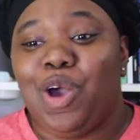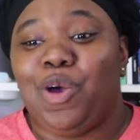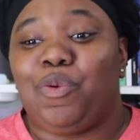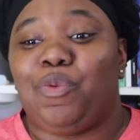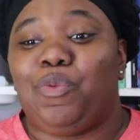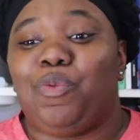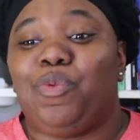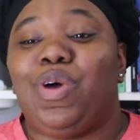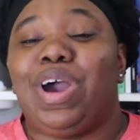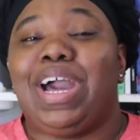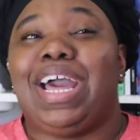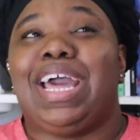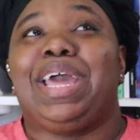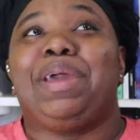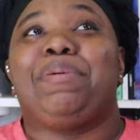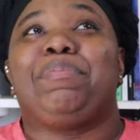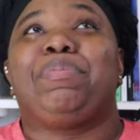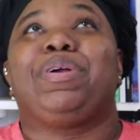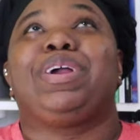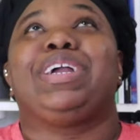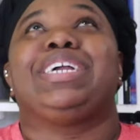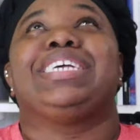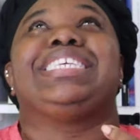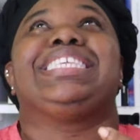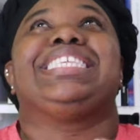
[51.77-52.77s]
What
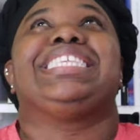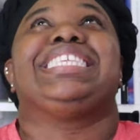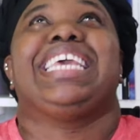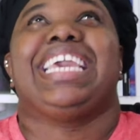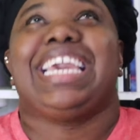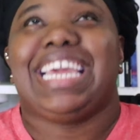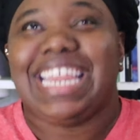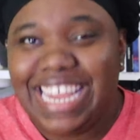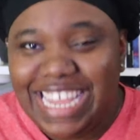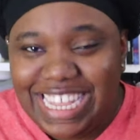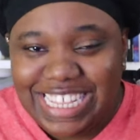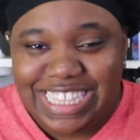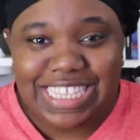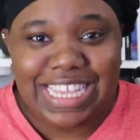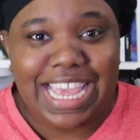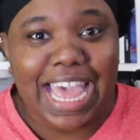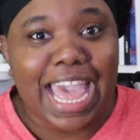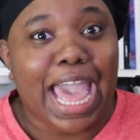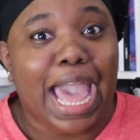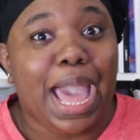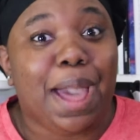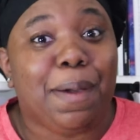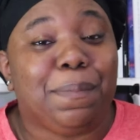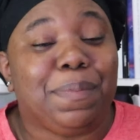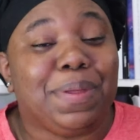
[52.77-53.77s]
proceeded to
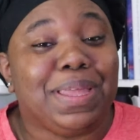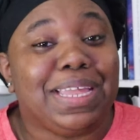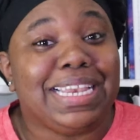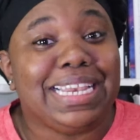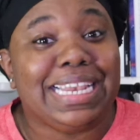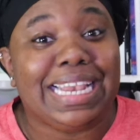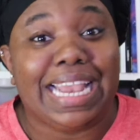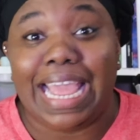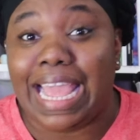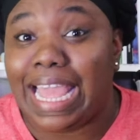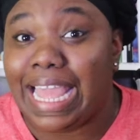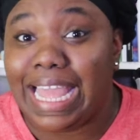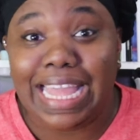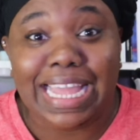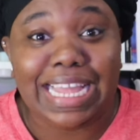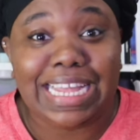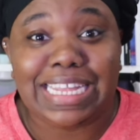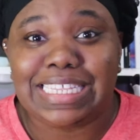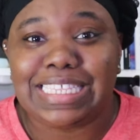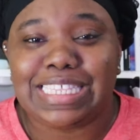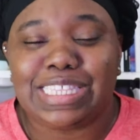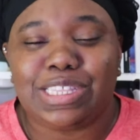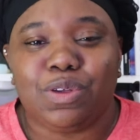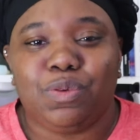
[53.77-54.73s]
happen next